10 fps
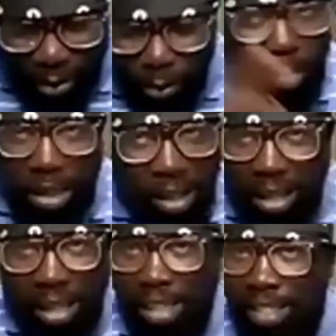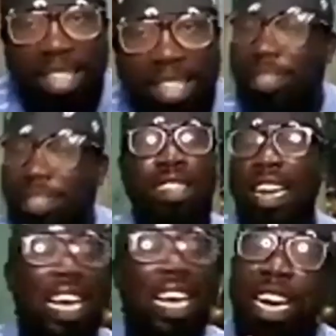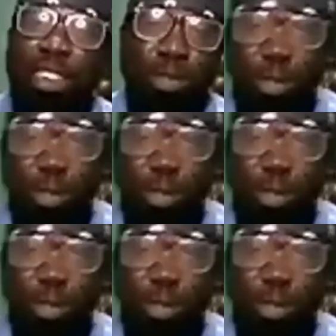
For me, there's nothing like luck